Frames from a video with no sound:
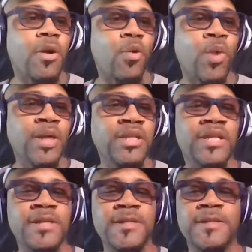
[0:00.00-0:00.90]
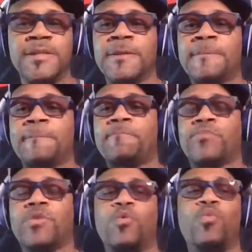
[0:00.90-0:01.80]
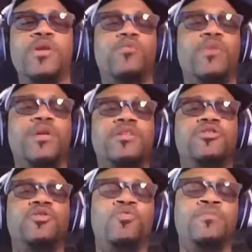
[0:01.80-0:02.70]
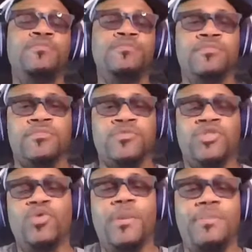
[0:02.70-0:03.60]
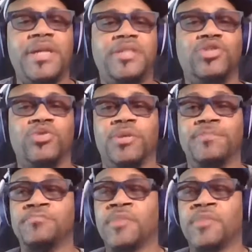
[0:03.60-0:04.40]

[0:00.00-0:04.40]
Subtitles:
what good would it really do to impeach Trump?